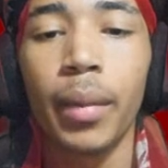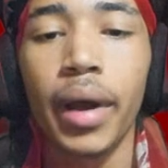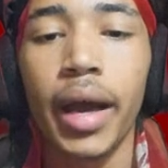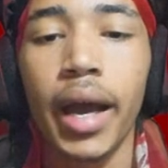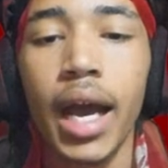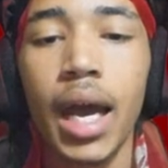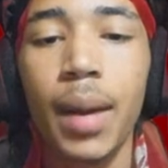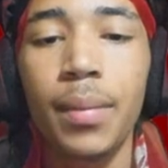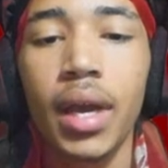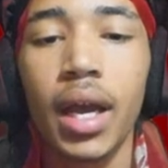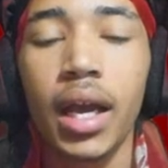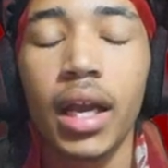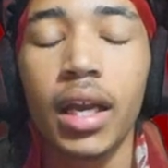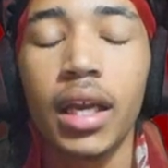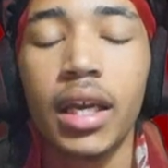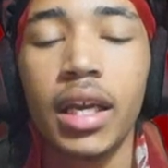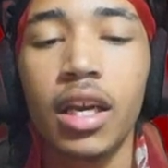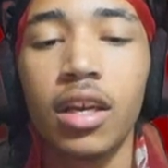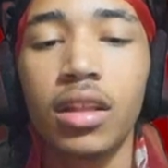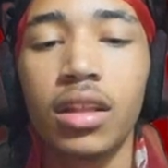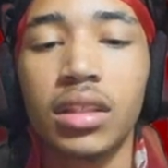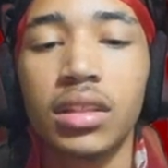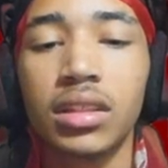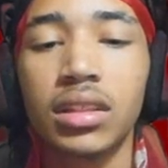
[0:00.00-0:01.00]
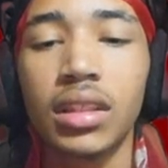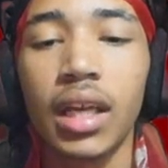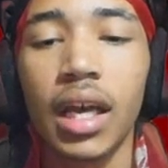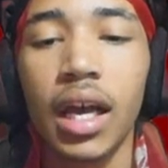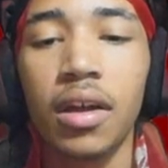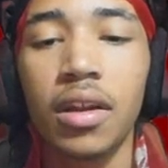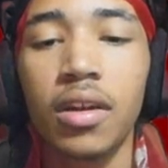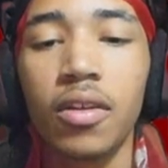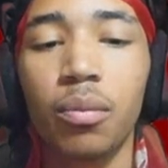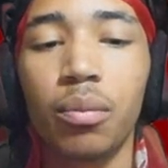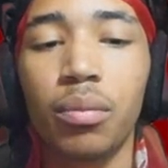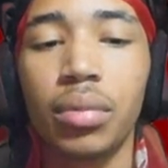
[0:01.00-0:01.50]
behind me, I could hear the
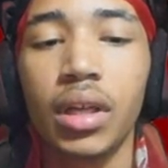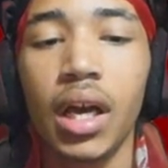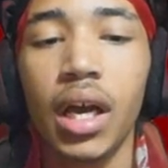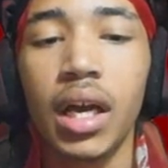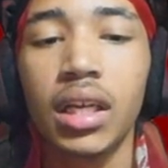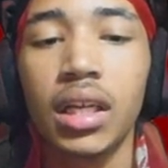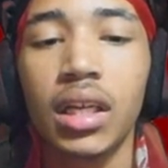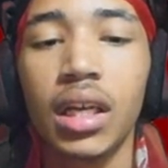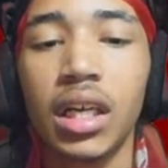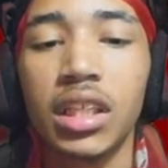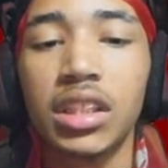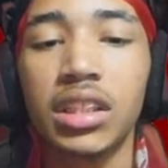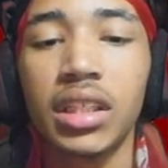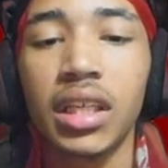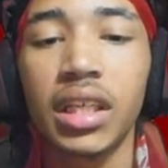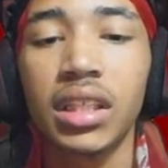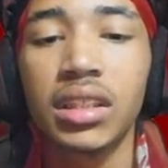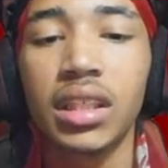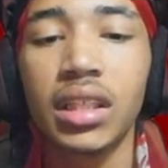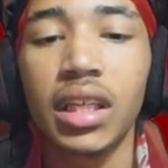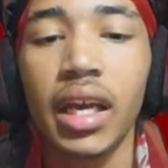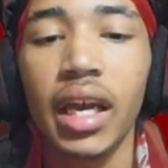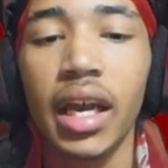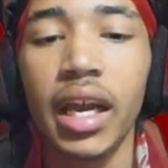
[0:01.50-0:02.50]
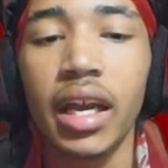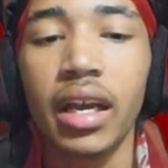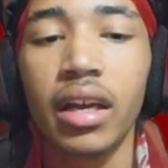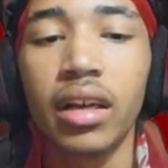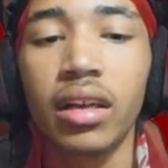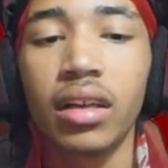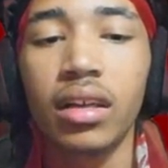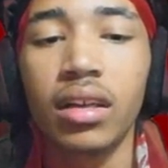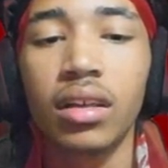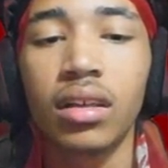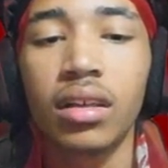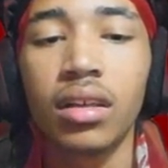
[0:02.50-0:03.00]
sound of blood gushing into the
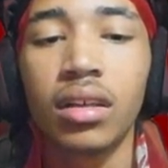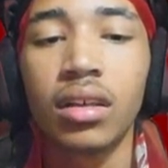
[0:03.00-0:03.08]
air.